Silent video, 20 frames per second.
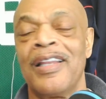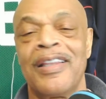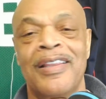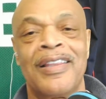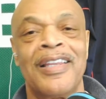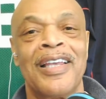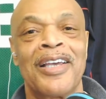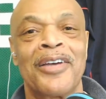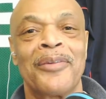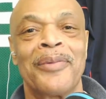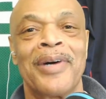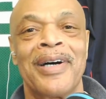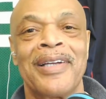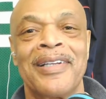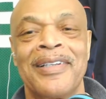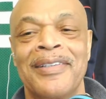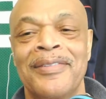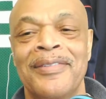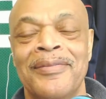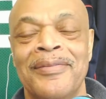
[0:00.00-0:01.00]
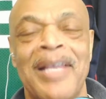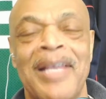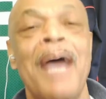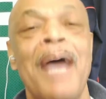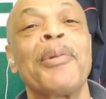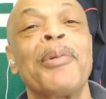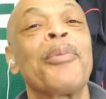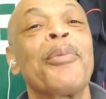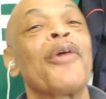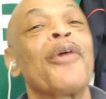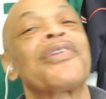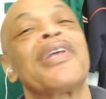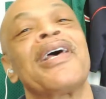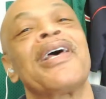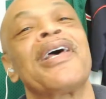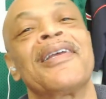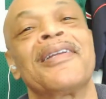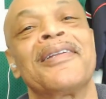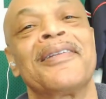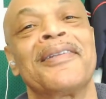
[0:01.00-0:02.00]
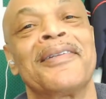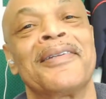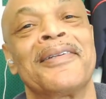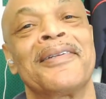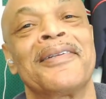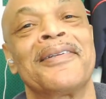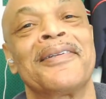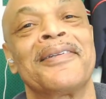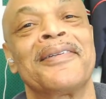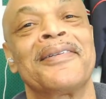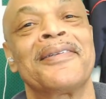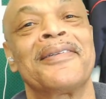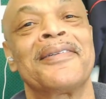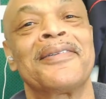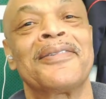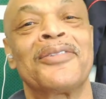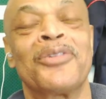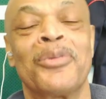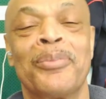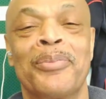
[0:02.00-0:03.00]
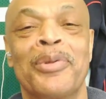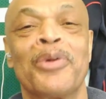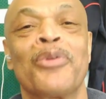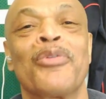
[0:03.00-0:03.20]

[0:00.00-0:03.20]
Think about it. Happy birthday, Bill